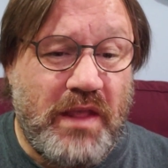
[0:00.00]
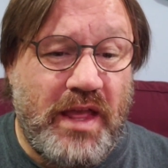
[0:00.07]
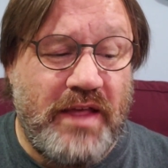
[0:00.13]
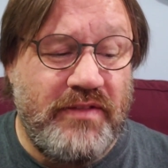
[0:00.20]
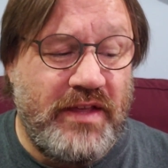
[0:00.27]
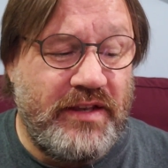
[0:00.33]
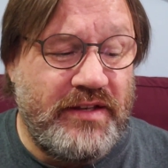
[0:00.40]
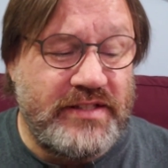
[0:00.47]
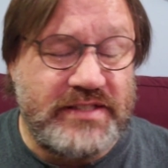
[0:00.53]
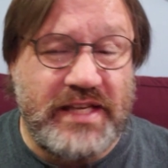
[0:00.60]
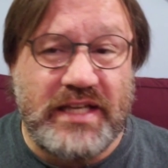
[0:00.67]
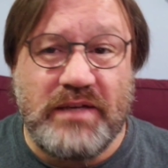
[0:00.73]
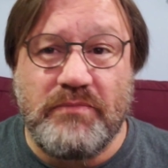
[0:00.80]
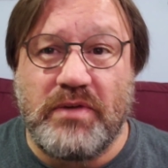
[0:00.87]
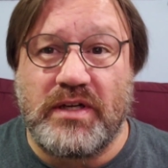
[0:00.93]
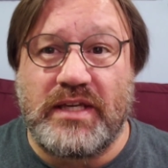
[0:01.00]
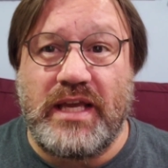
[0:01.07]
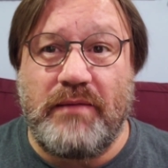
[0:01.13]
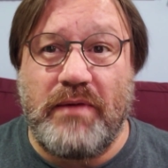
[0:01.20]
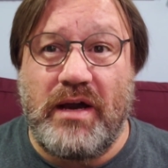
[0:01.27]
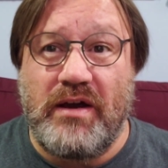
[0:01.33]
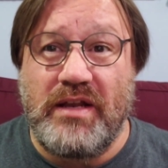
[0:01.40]
And then the second book
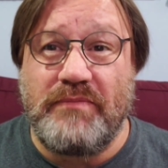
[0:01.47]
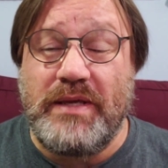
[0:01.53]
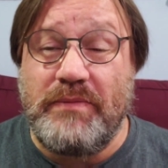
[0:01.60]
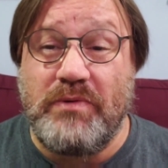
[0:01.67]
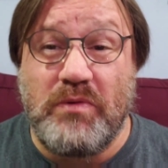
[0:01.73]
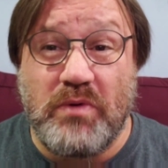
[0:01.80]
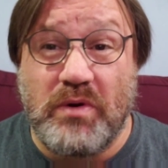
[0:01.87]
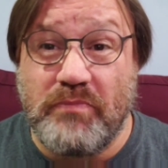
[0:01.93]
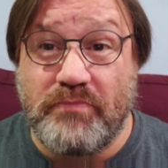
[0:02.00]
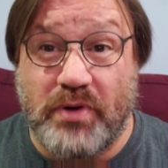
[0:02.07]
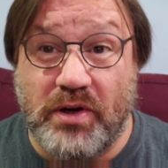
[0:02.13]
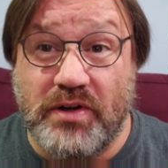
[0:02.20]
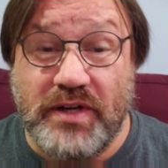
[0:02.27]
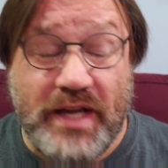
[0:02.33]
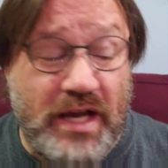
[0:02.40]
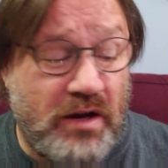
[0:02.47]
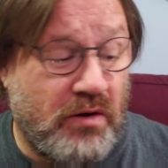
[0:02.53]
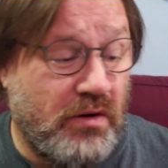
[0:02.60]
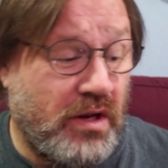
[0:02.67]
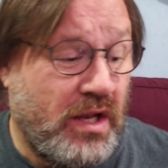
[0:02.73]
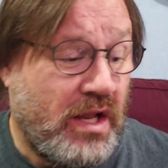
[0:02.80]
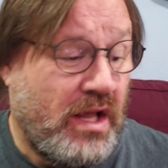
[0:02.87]
came out and people were burned out.
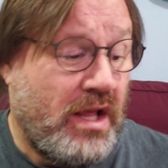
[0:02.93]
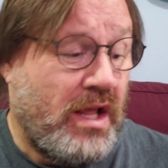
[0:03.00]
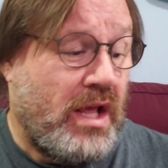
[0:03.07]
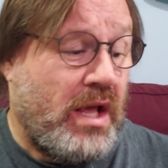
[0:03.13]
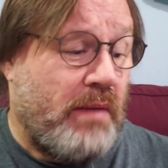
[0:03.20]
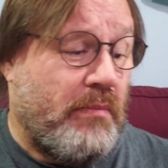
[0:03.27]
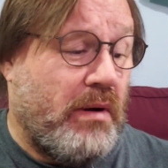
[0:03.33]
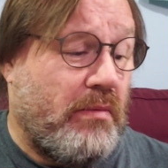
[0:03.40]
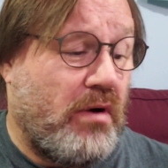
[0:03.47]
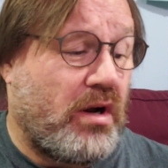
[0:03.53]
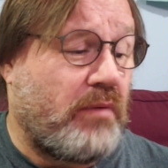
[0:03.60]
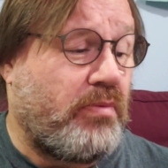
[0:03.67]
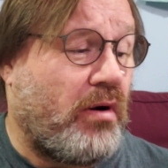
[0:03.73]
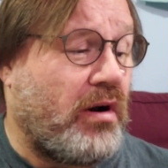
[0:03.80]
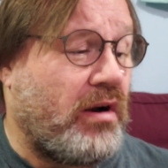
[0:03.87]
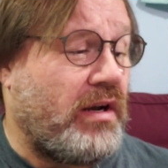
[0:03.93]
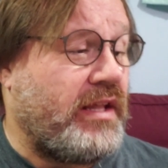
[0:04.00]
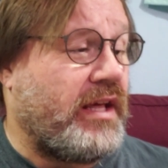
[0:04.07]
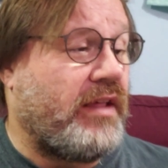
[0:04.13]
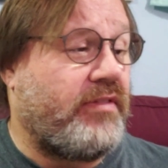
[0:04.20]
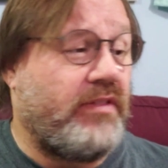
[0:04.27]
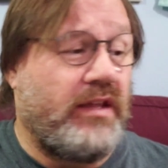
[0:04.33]
But more importantly,
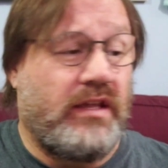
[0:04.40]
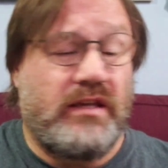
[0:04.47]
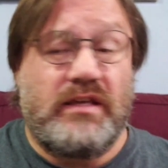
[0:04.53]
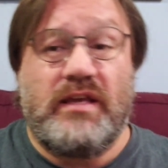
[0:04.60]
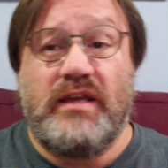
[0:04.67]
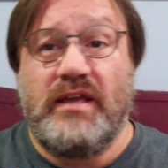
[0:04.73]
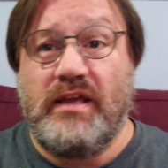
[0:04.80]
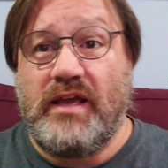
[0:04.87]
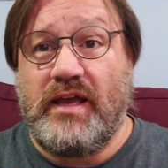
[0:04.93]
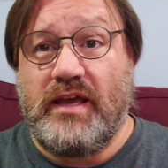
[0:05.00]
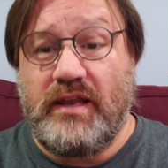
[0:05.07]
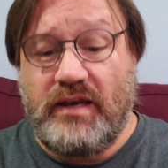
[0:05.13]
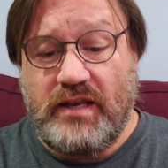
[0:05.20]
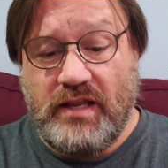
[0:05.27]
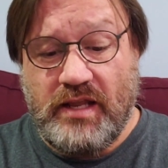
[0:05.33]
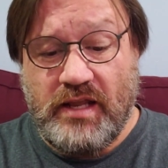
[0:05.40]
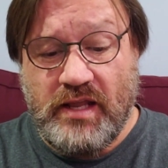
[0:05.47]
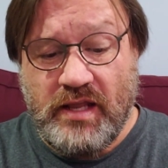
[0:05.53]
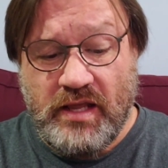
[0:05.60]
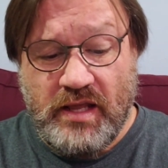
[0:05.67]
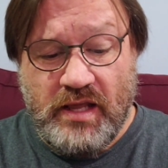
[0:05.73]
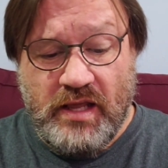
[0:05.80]
I think, and
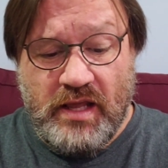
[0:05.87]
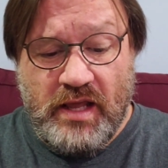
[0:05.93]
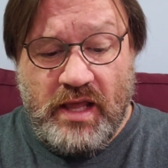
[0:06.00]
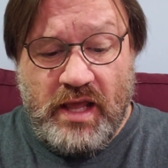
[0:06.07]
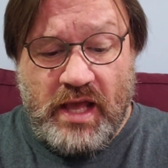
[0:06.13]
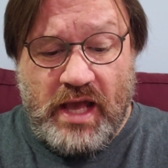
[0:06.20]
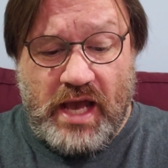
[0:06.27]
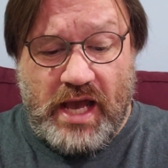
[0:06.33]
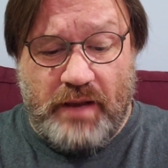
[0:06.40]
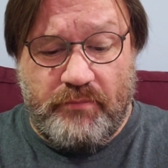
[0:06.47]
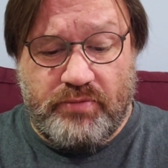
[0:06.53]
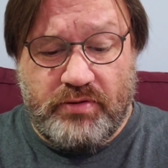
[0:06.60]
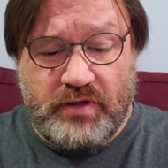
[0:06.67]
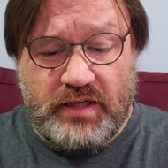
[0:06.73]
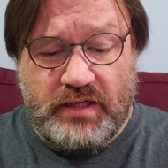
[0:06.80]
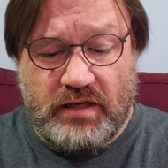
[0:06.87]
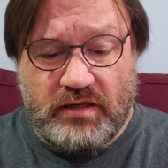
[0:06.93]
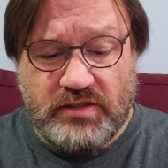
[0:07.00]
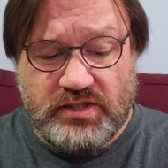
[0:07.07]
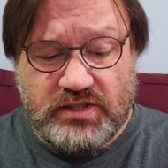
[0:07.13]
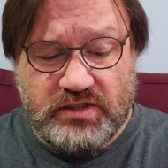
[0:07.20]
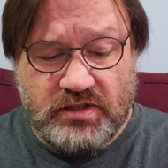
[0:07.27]
I'm pretty darn
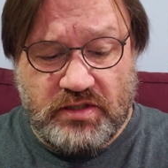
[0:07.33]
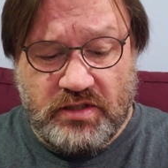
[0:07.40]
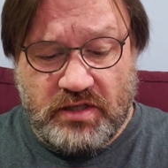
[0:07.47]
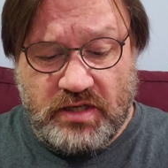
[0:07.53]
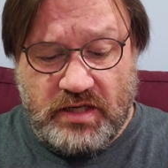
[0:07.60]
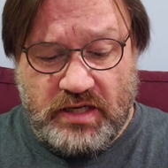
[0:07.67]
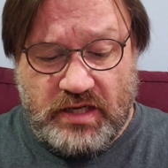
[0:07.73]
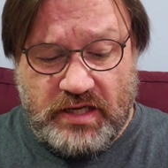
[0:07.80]
sure